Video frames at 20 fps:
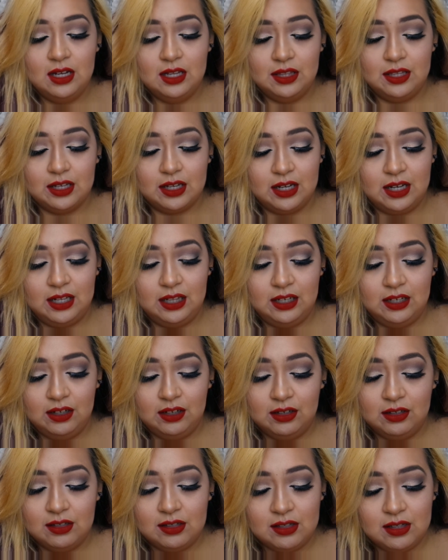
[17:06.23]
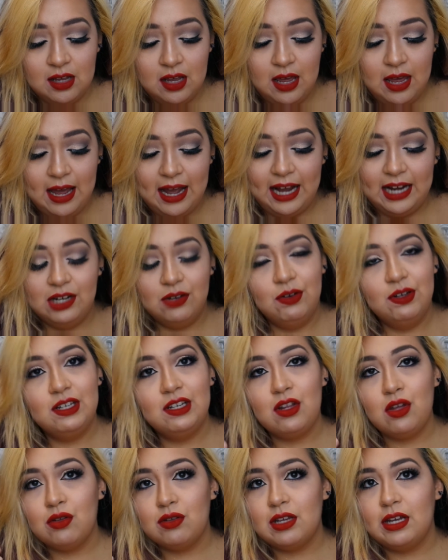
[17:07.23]
The colors, I know I
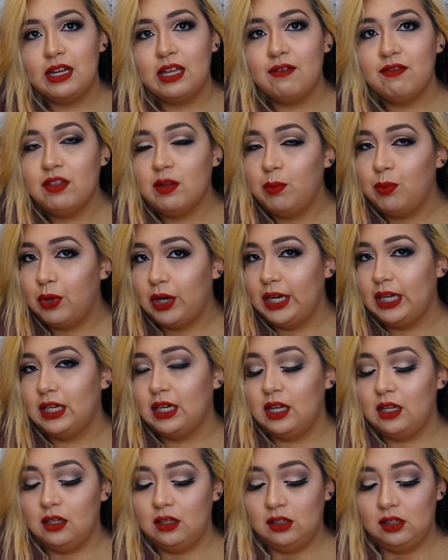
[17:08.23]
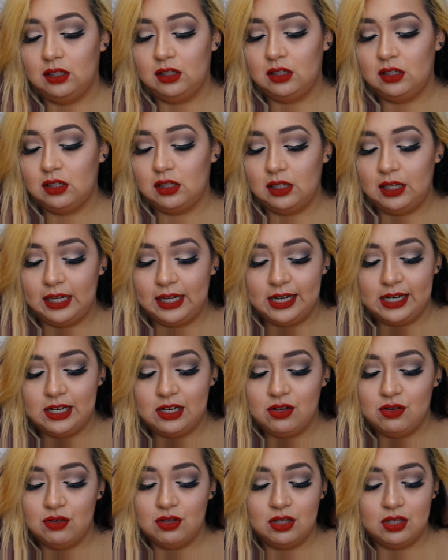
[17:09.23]
didn't use any of the bright colors, like I
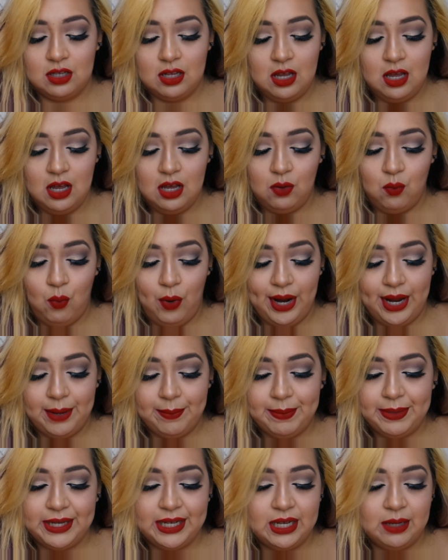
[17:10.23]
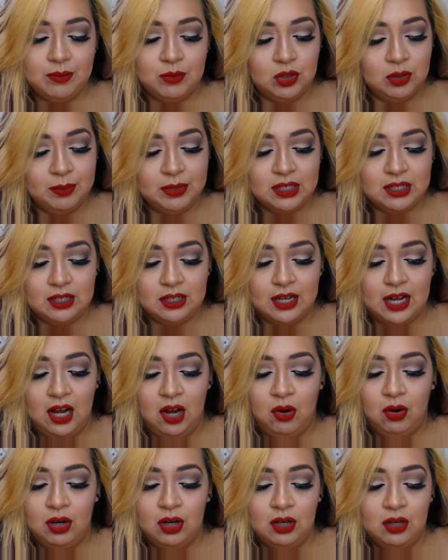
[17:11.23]
didn't use Wham Bam or Mystic
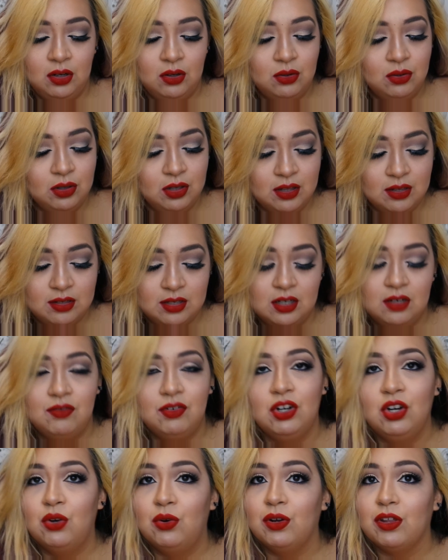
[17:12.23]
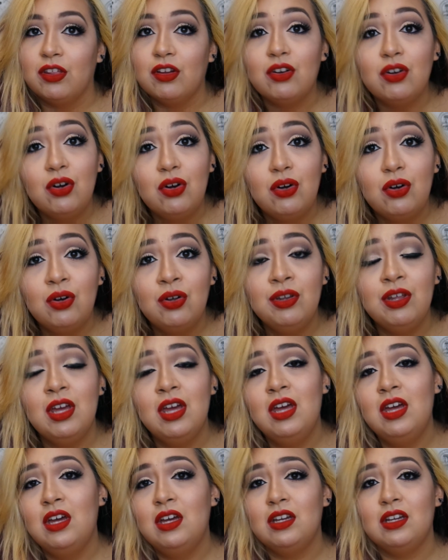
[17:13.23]
Hour or the silver or the gold.
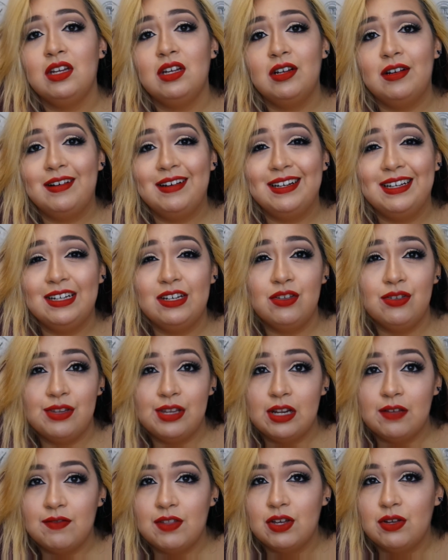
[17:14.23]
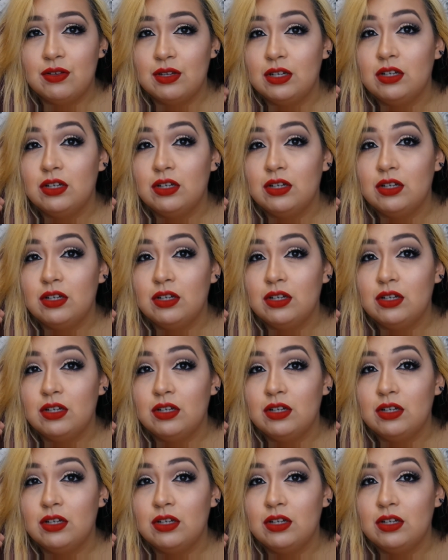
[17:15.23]
You know, I didn't use any of those.